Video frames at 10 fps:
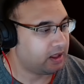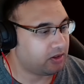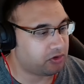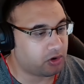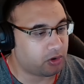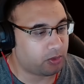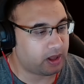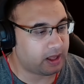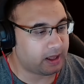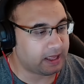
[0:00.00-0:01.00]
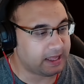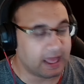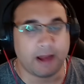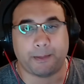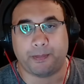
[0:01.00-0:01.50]
So uh,
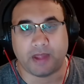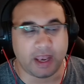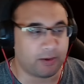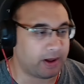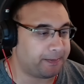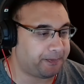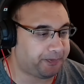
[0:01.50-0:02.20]
yeah. Anyway,